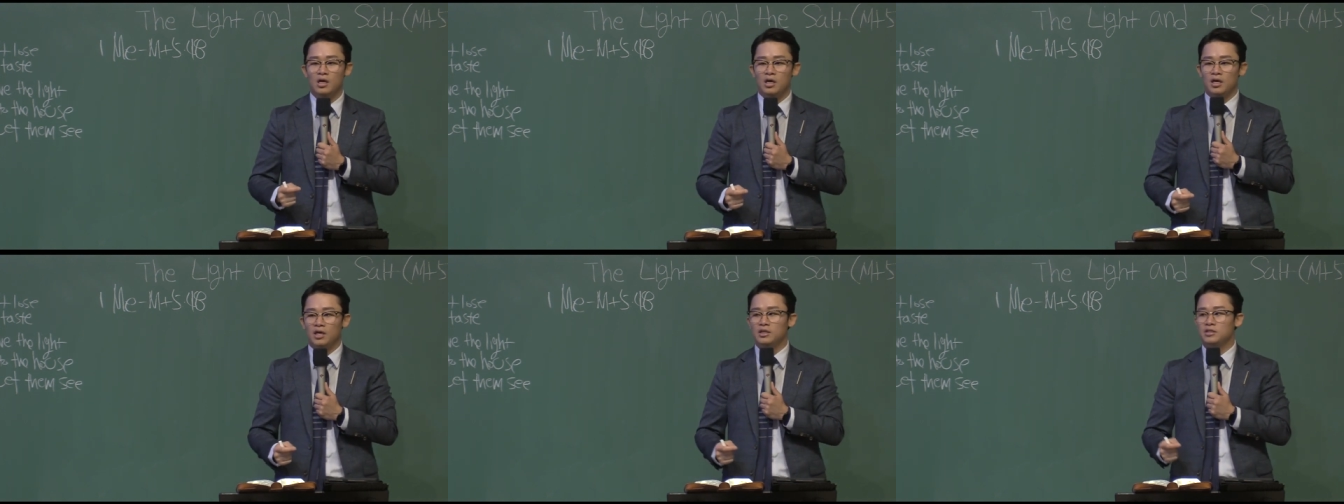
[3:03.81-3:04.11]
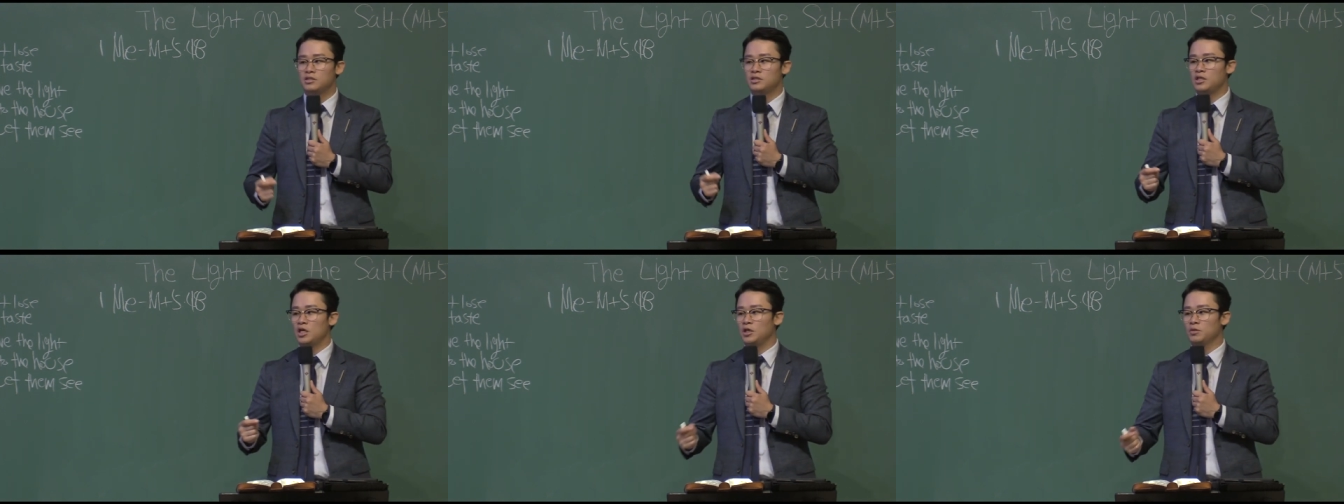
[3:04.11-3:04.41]

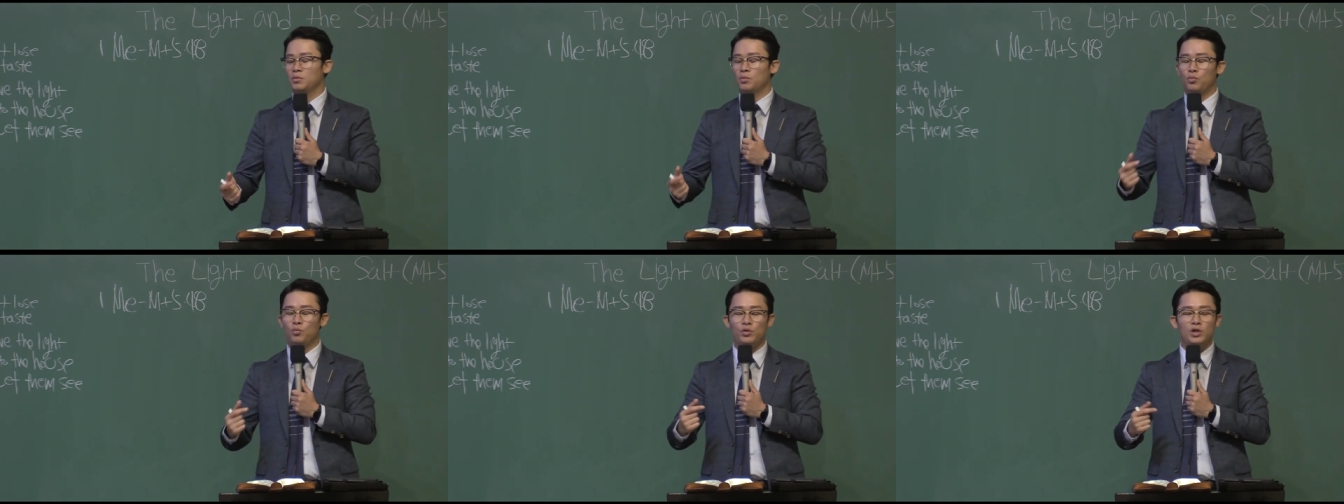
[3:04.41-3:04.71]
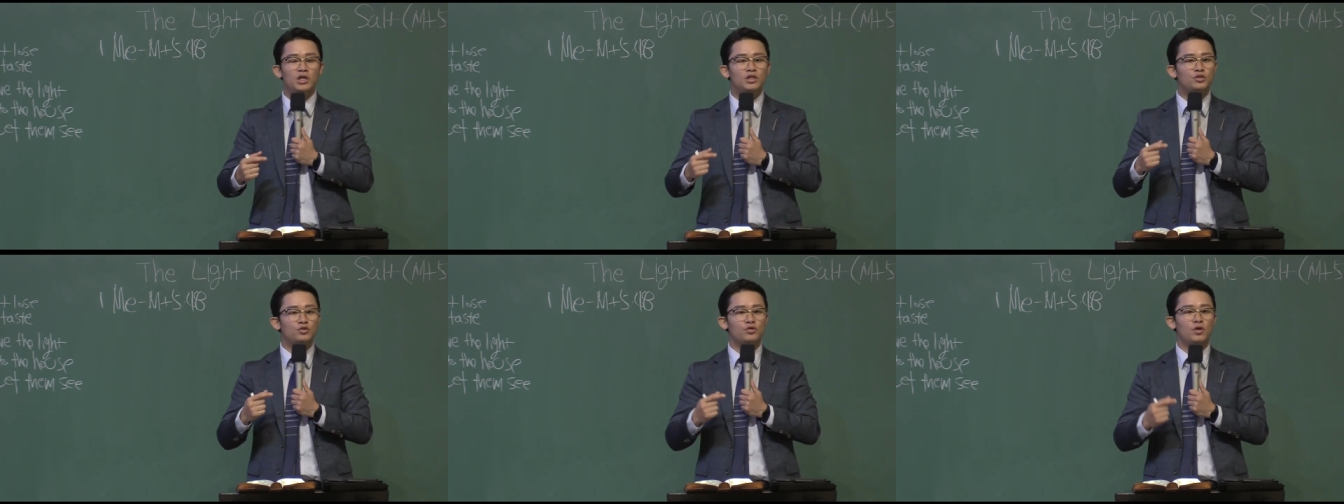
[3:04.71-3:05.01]
instead of
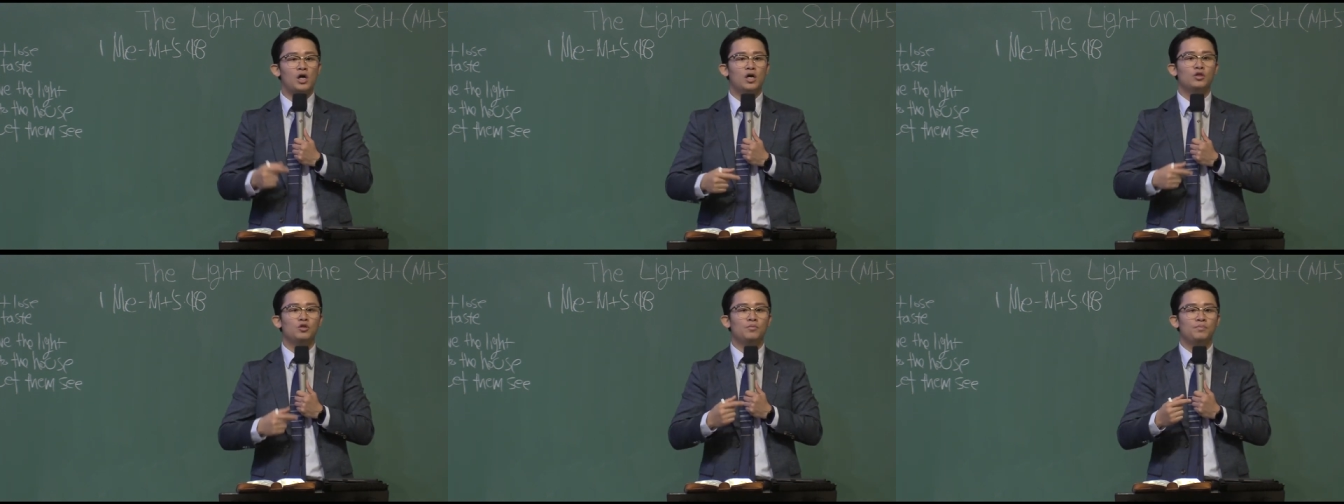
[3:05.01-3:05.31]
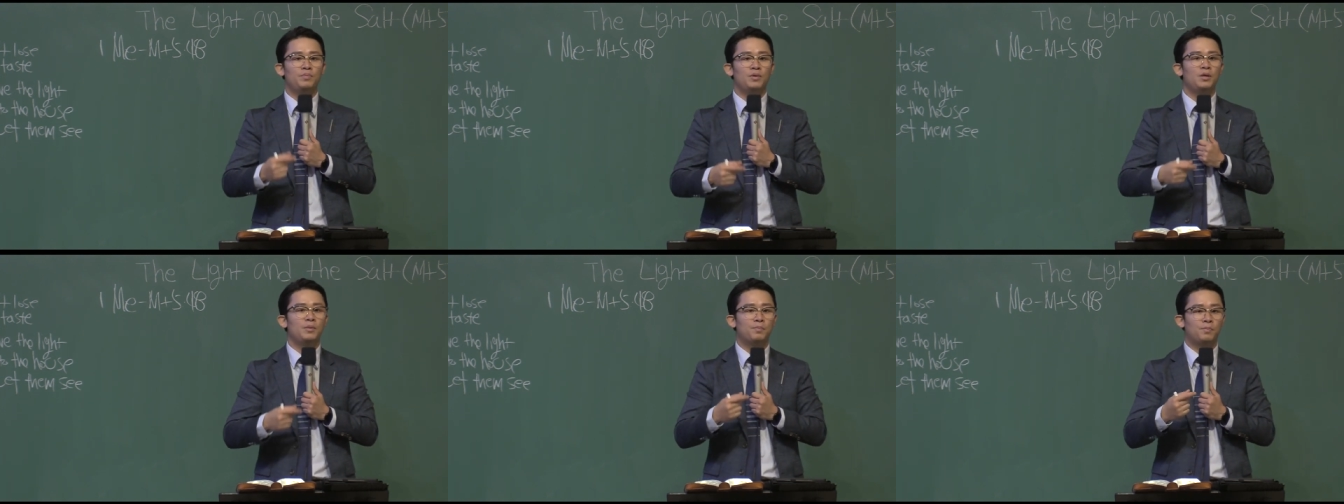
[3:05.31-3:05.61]
we trying to
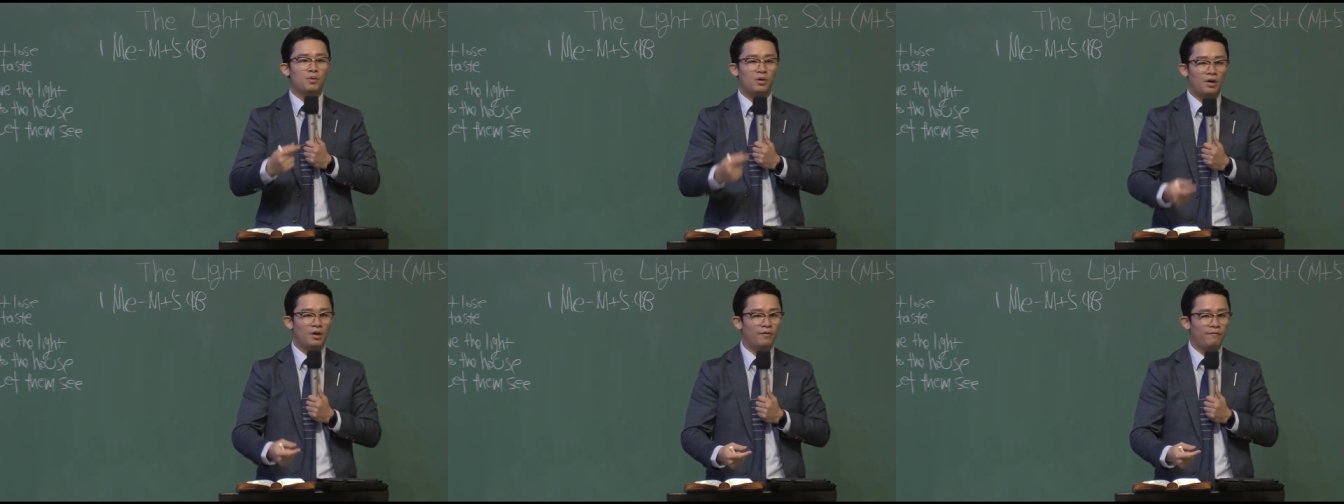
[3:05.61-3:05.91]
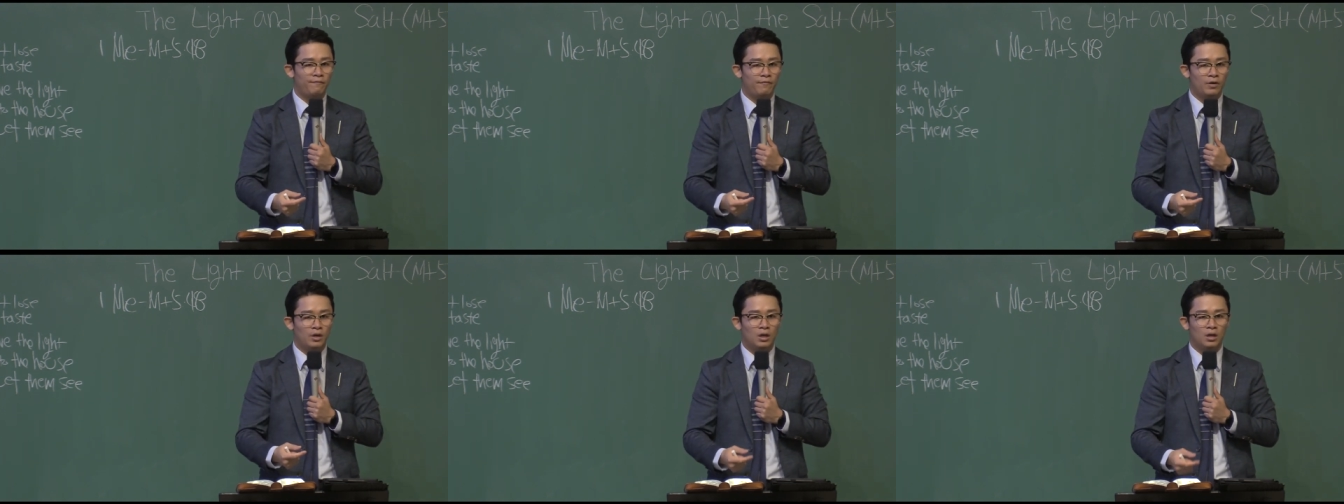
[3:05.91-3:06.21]
be
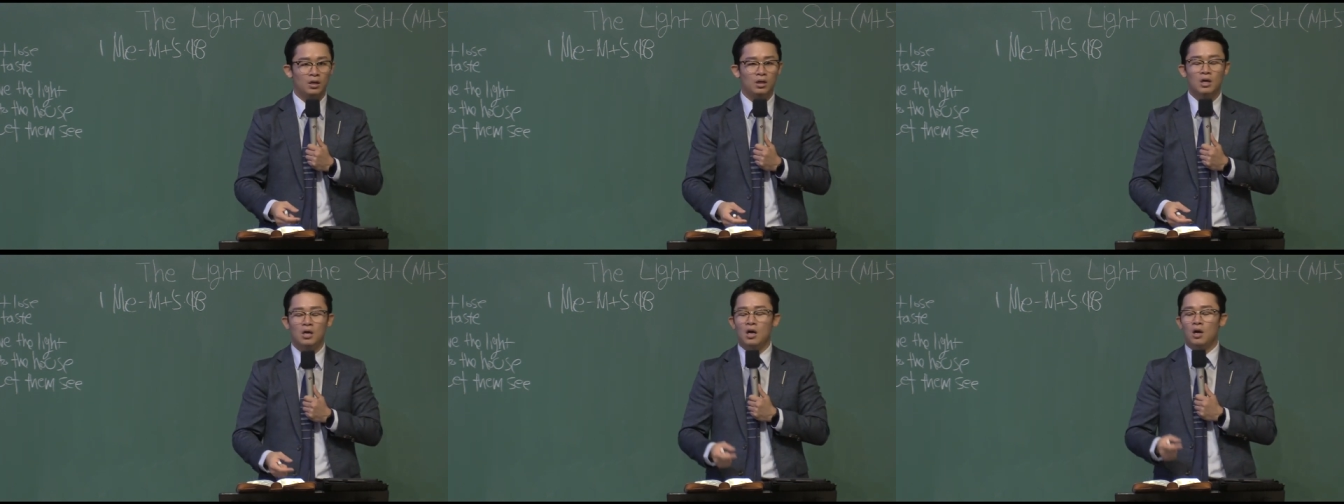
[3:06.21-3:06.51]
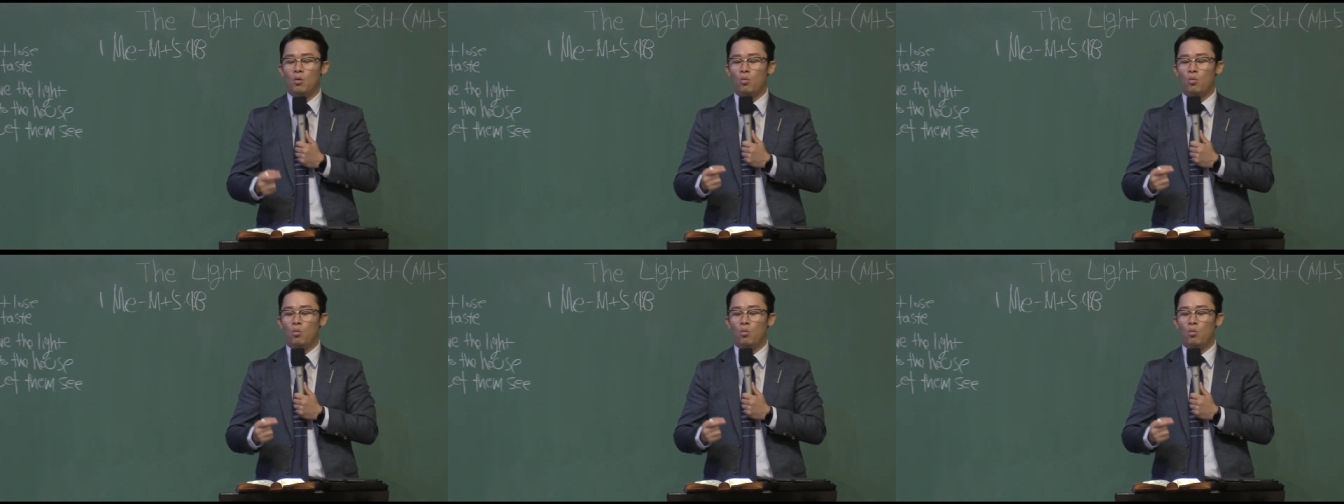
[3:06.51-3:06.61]
perfect,